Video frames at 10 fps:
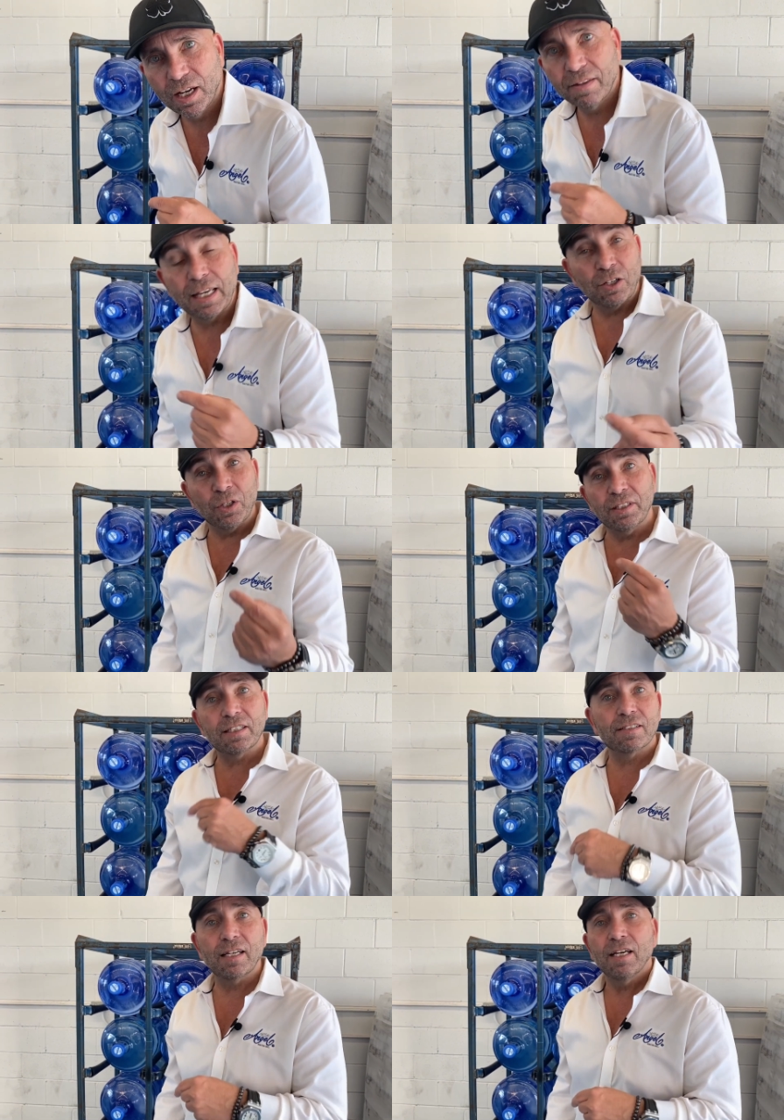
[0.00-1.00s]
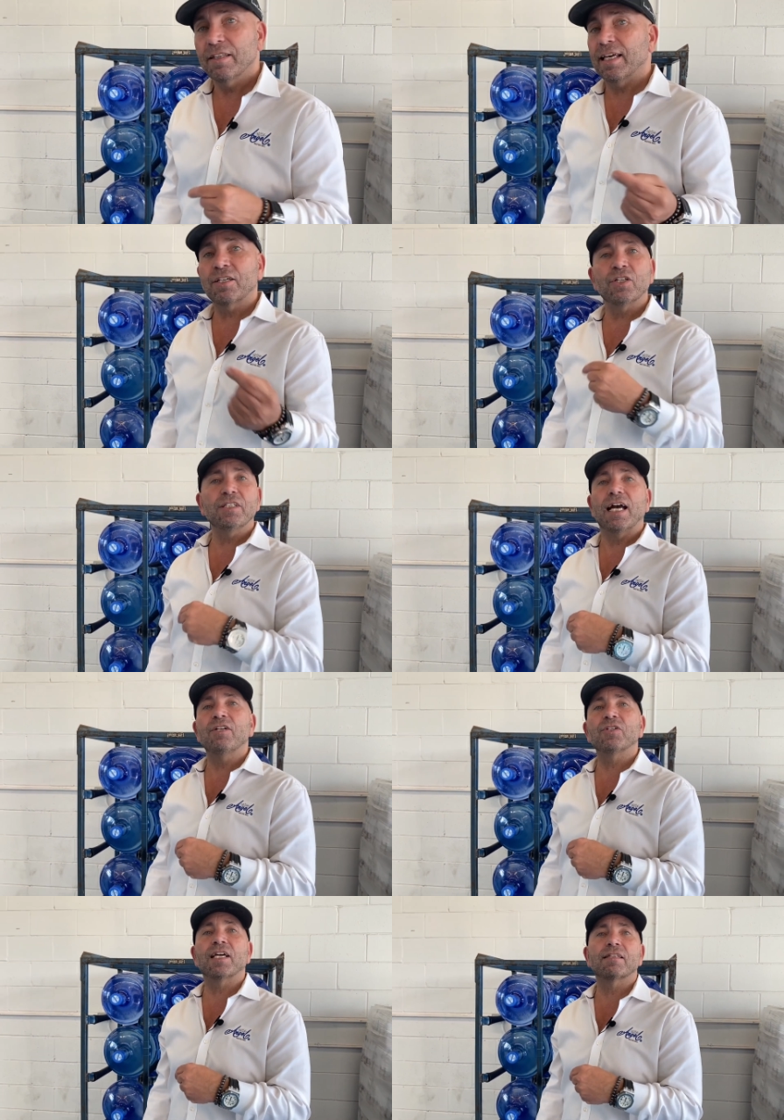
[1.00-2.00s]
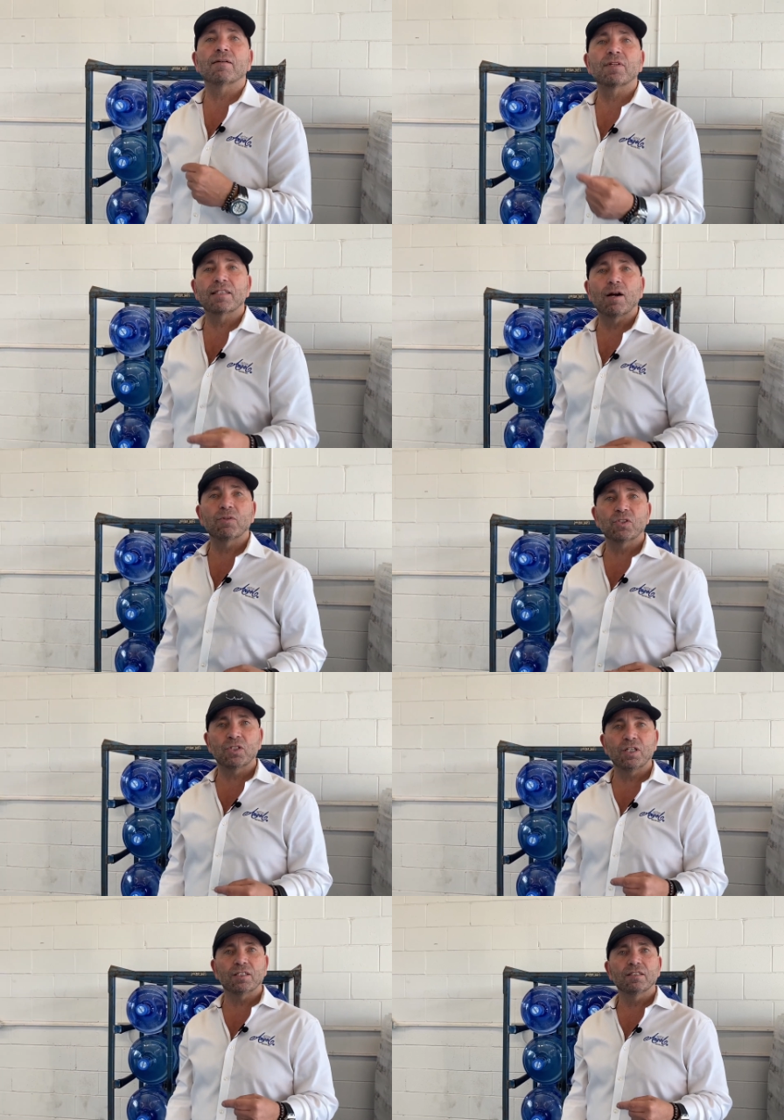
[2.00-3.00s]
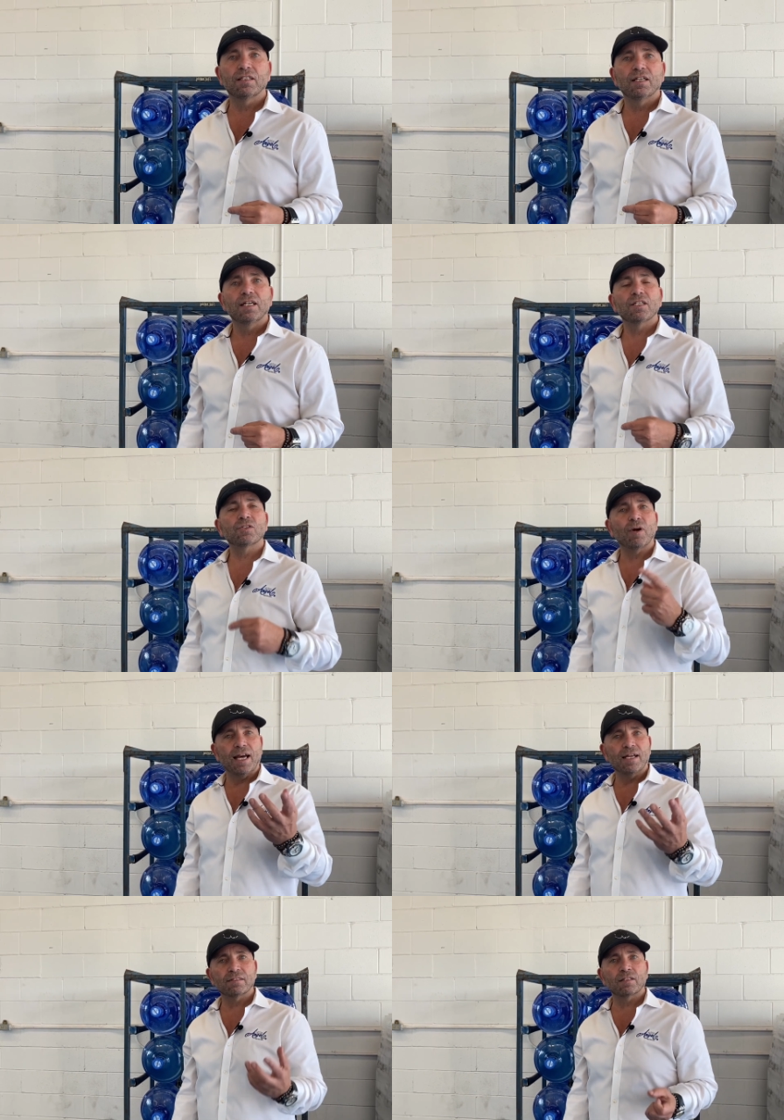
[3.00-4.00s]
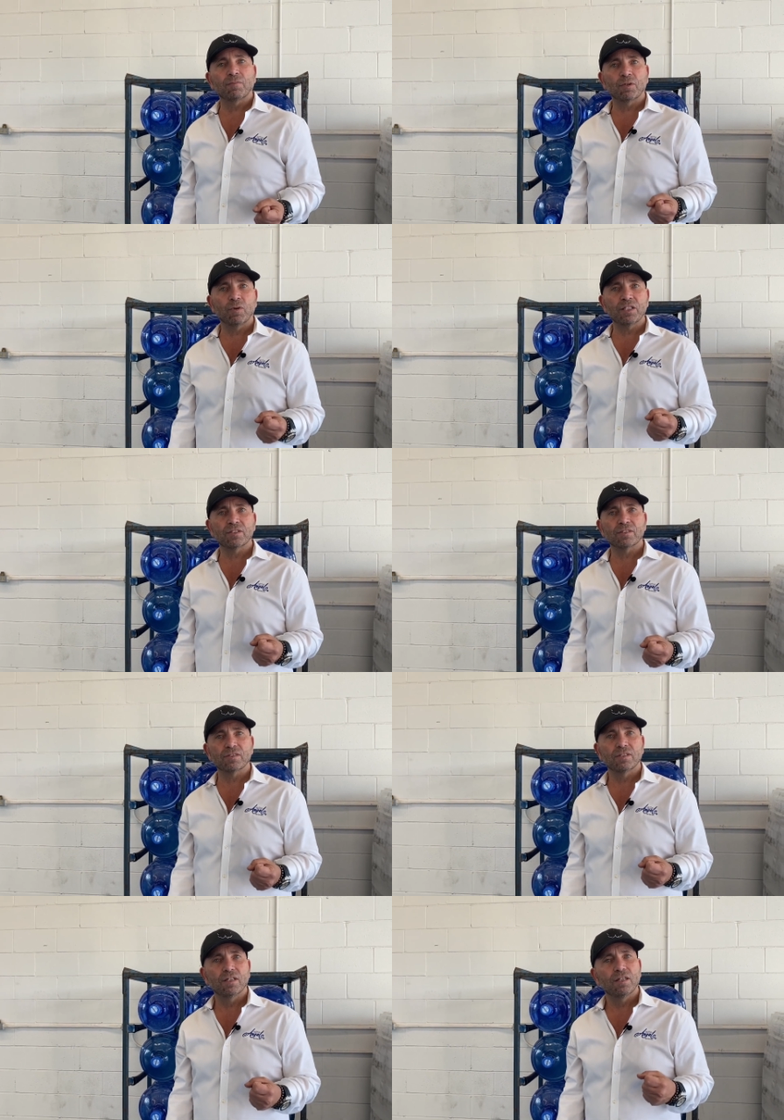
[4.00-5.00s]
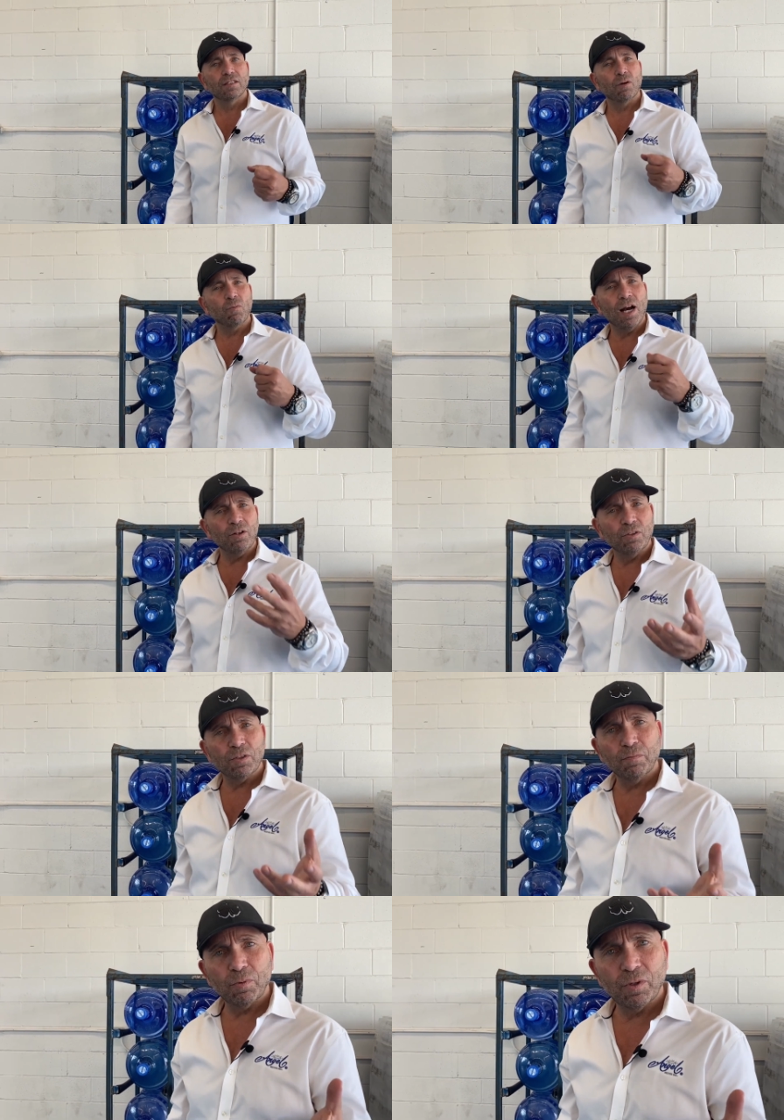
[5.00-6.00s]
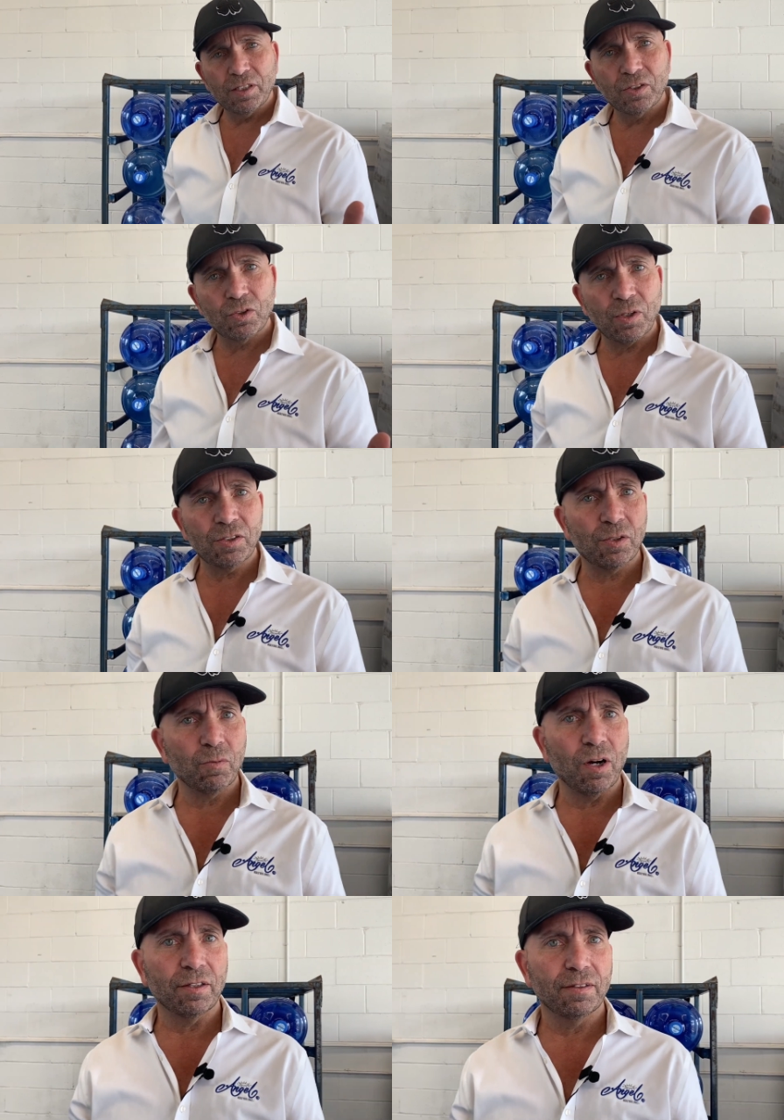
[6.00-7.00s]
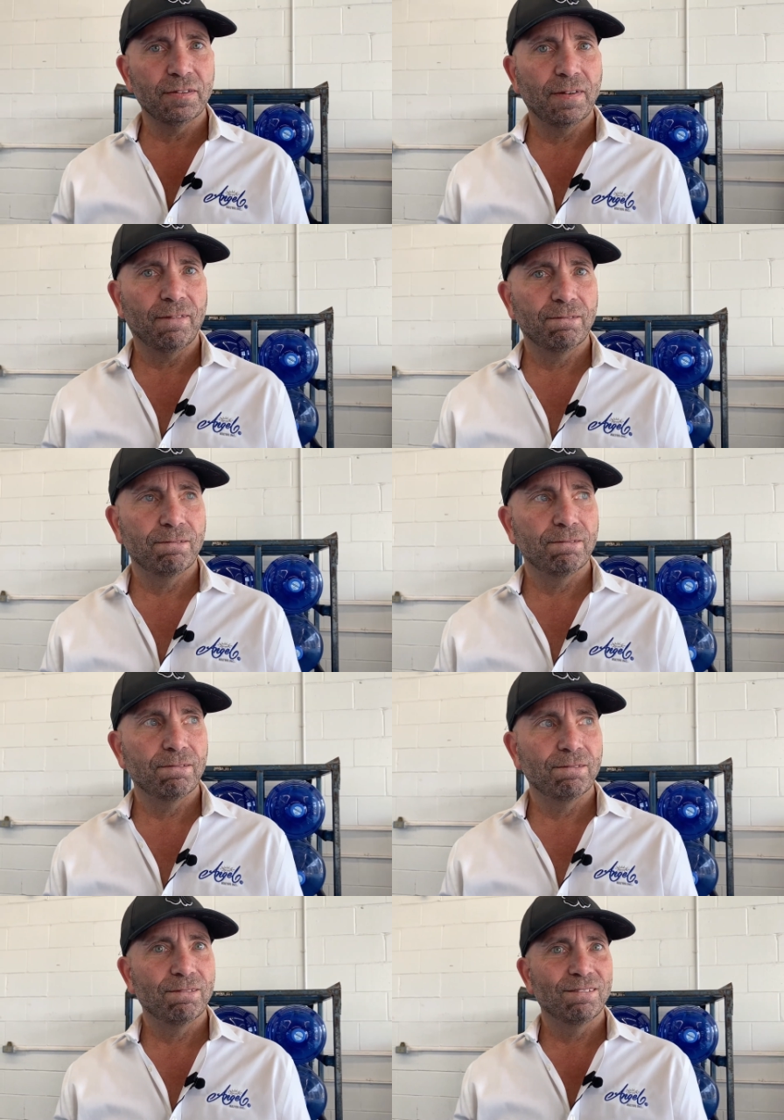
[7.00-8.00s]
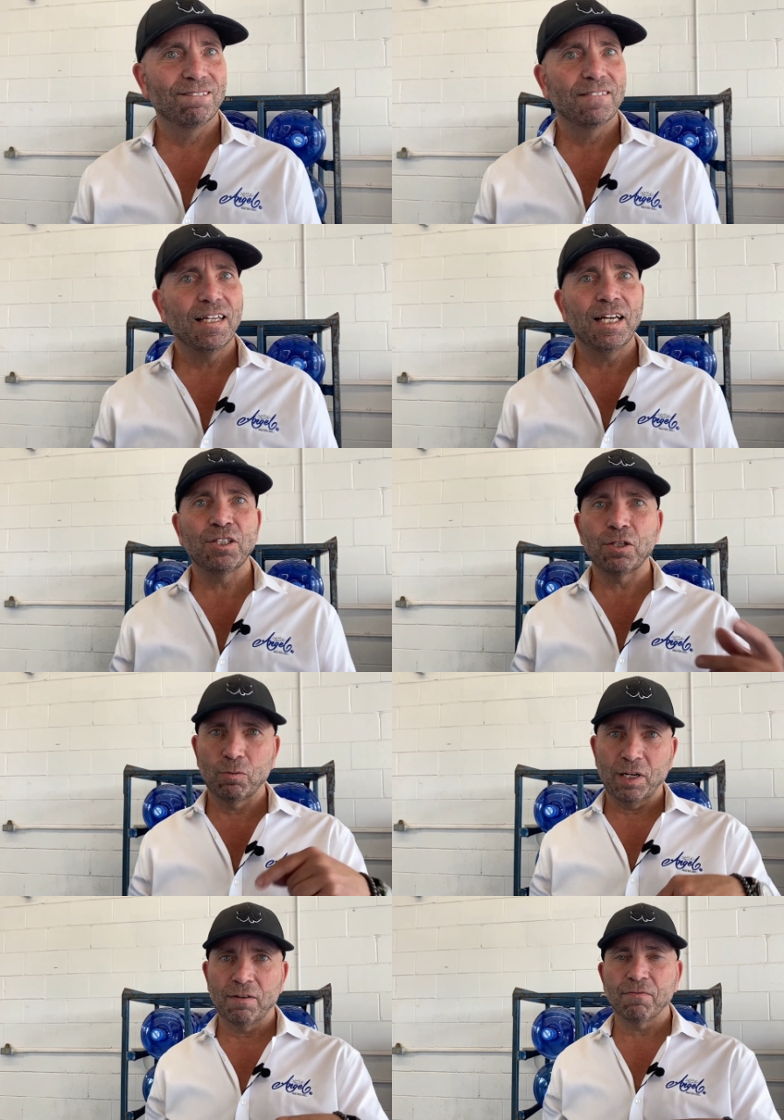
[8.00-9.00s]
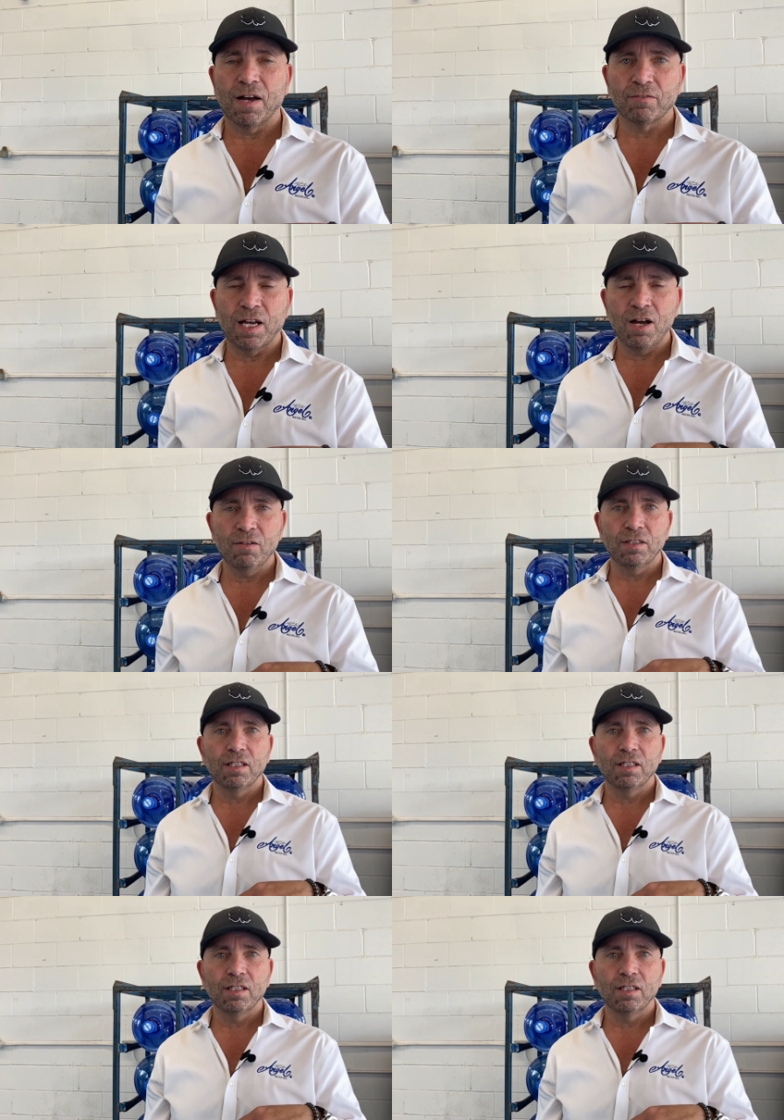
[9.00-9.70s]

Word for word: They couldn't, ex- they couldn't educate them that that was good. And so I asked a couple questions. Now, why don't the employees trust the water? And you know what I found out?